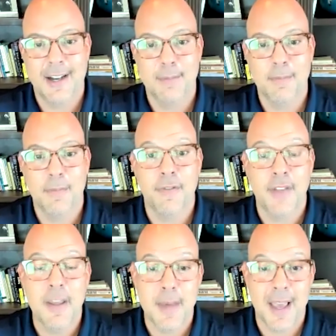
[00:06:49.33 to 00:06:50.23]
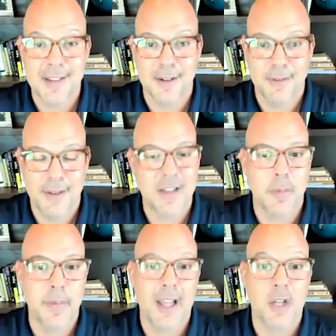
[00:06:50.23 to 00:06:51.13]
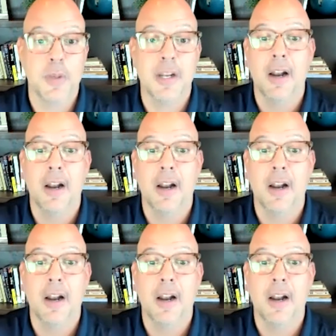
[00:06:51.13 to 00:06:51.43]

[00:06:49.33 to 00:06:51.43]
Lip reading: fee-based investment management.